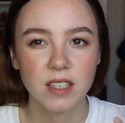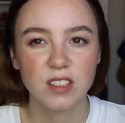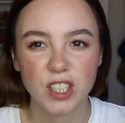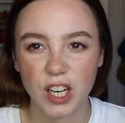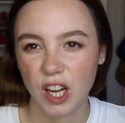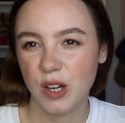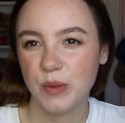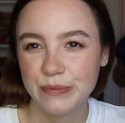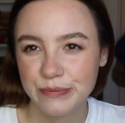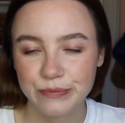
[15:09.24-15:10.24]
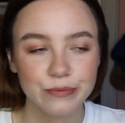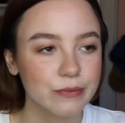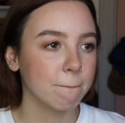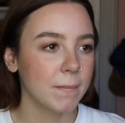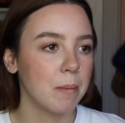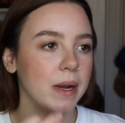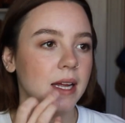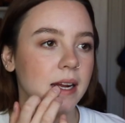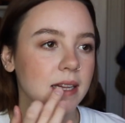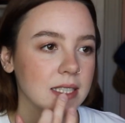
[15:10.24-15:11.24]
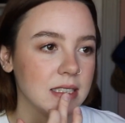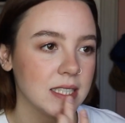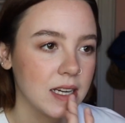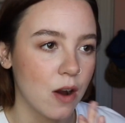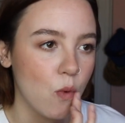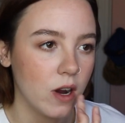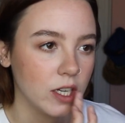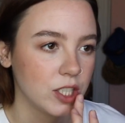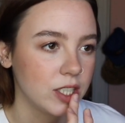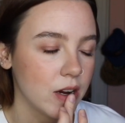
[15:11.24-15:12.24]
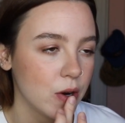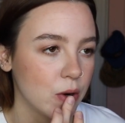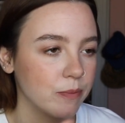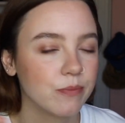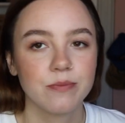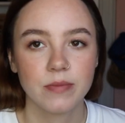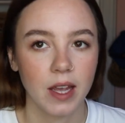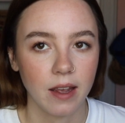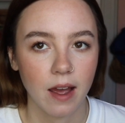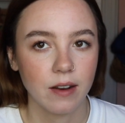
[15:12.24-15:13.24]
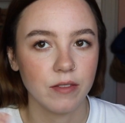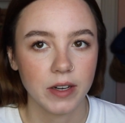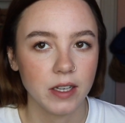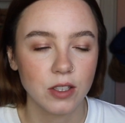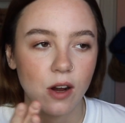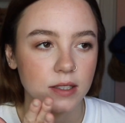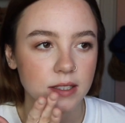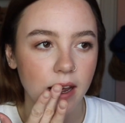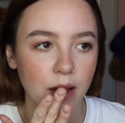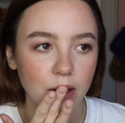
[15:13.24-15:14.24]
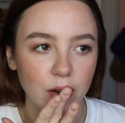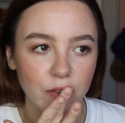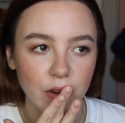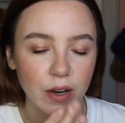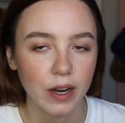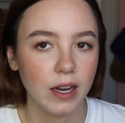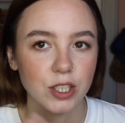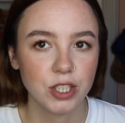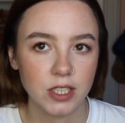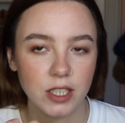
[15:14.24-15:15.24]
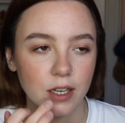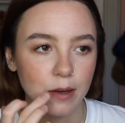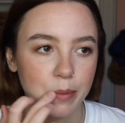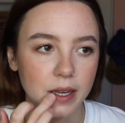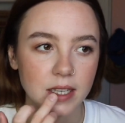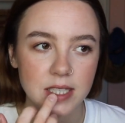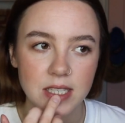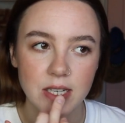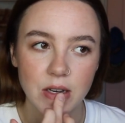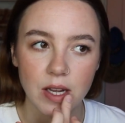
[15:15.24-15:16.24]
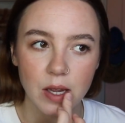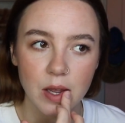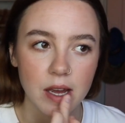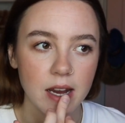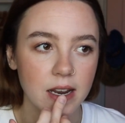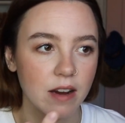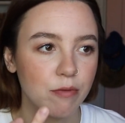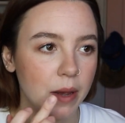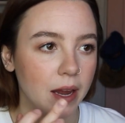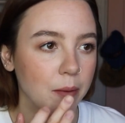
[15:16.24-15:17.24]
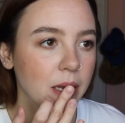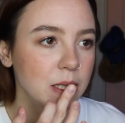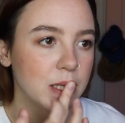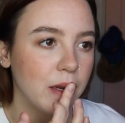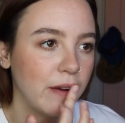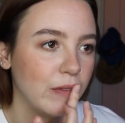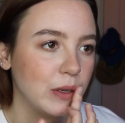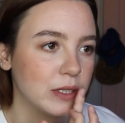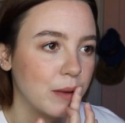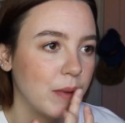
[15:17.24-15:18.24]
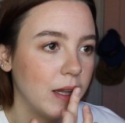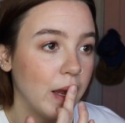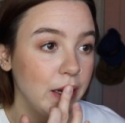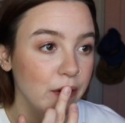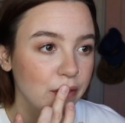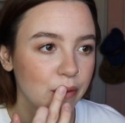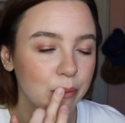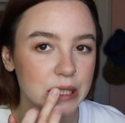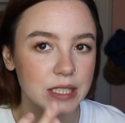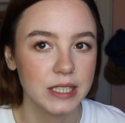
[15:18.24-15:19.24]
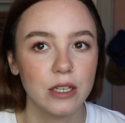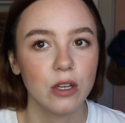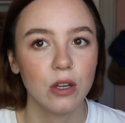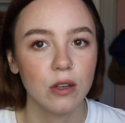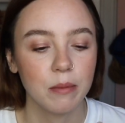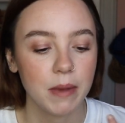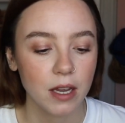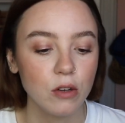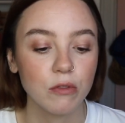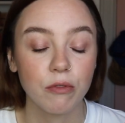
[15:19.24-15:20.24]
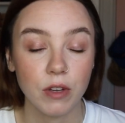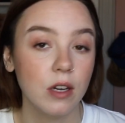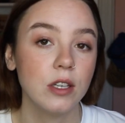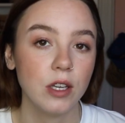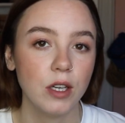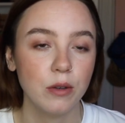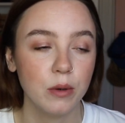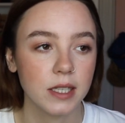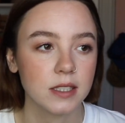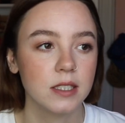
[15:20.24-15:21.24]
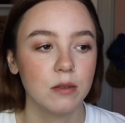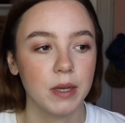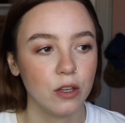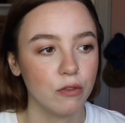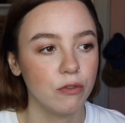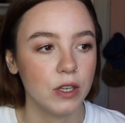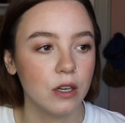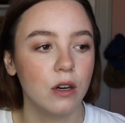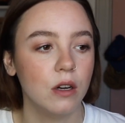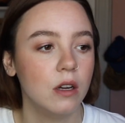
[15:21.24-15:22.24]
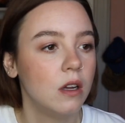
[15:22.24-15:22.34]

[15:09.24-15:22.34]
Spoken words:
you know? But I like this. It's like a washed out, again, very Glossier, like very sheer, but still enough pigment to give you some life, but still make you feel you and still make you feel,